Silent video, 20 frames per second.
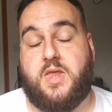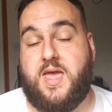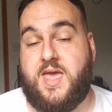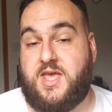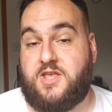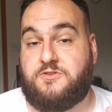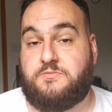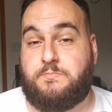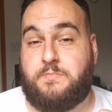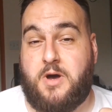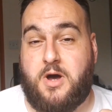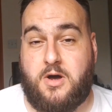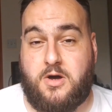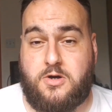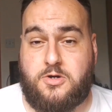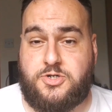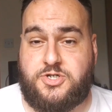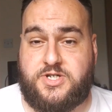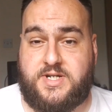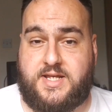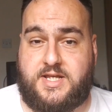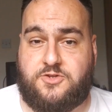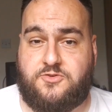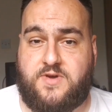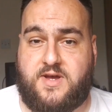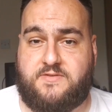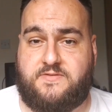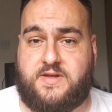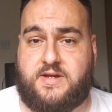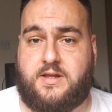It's partially
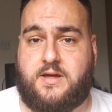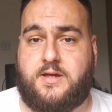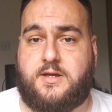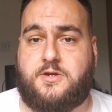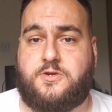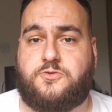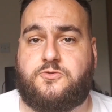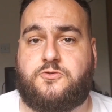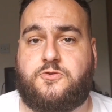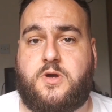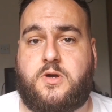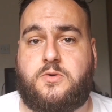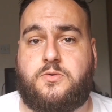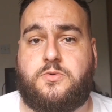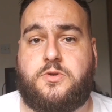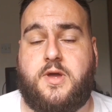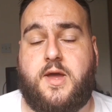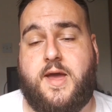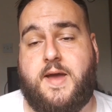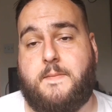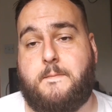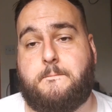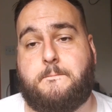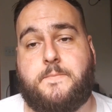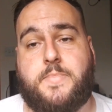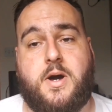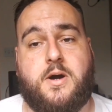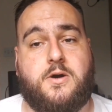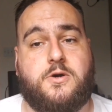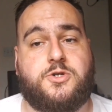traffic light controlled and
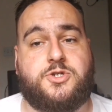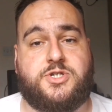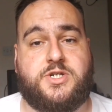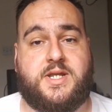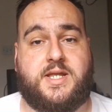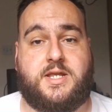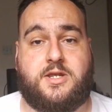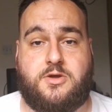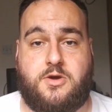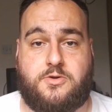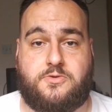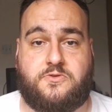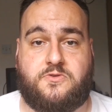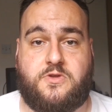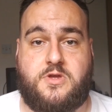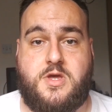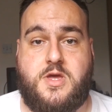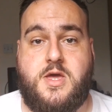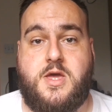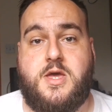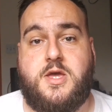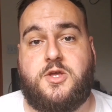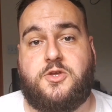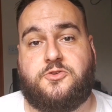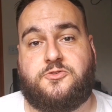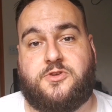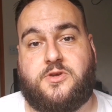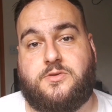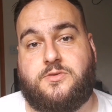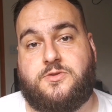partially not.
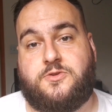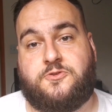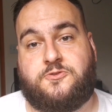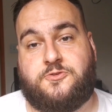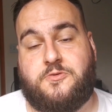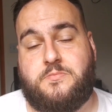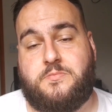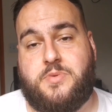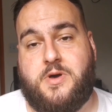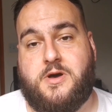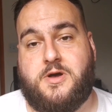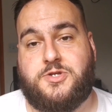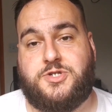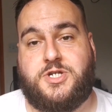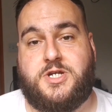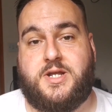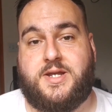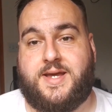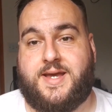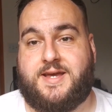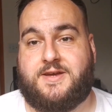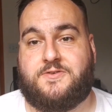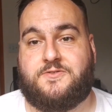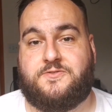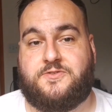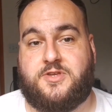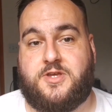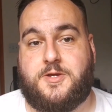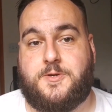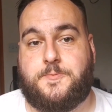So some parts you're going to
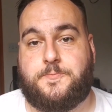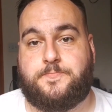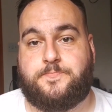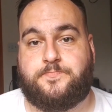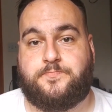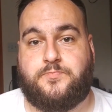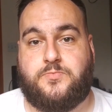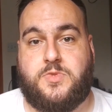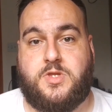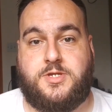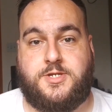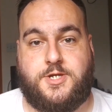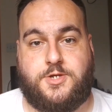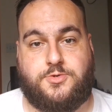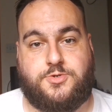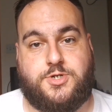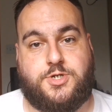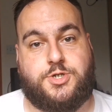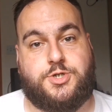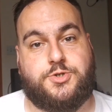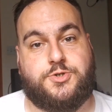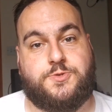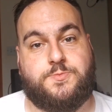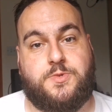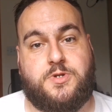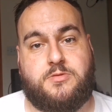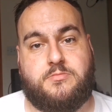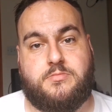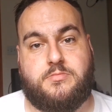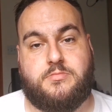have to use your
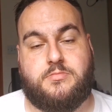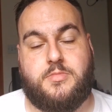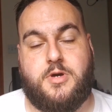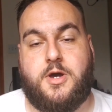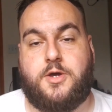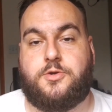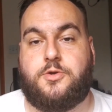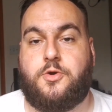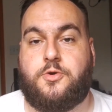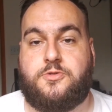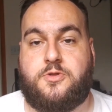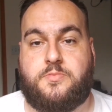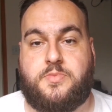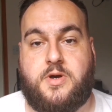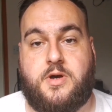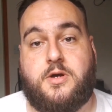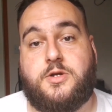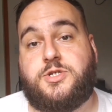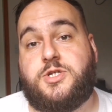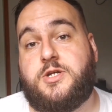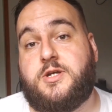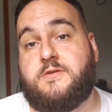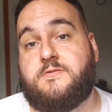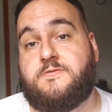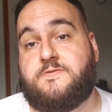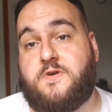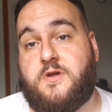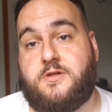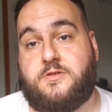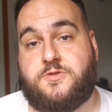judgment, and other parts you can
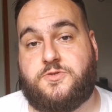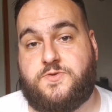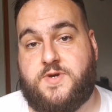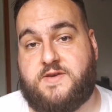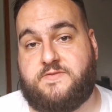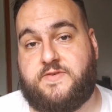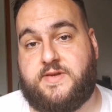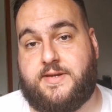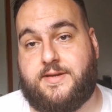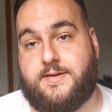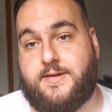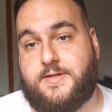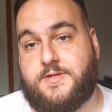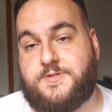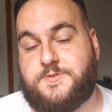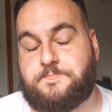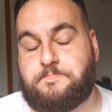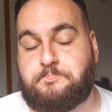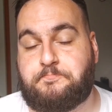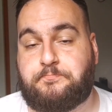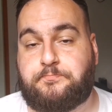follow the traffic lights.